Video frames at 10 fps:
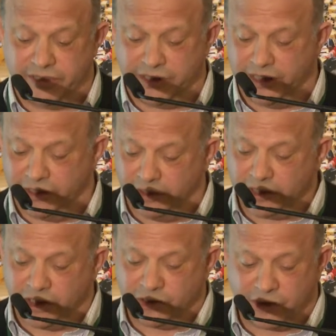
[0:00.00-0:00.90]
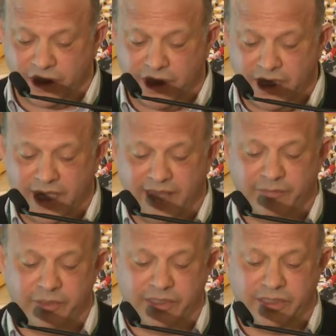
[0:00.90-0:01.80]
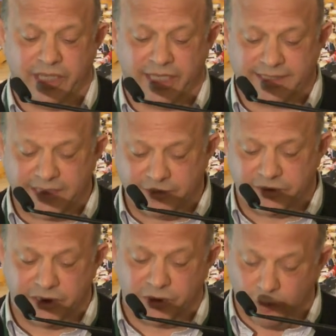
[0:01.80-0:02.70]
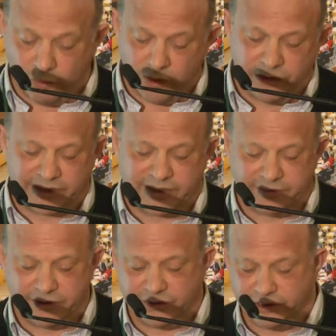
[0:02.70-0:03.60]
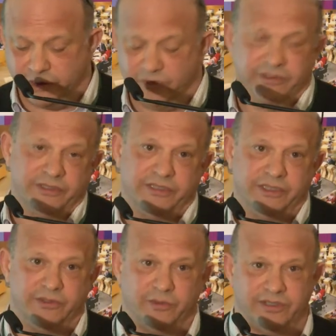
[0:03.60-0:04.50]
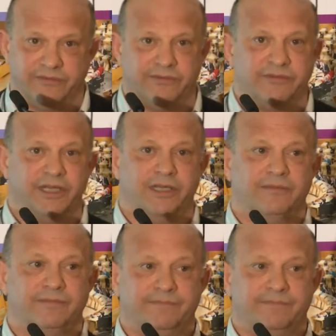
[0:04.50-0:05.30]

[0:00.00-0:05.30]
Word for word: in, in our country have been accepted or were accepted to university in twenty fifteen.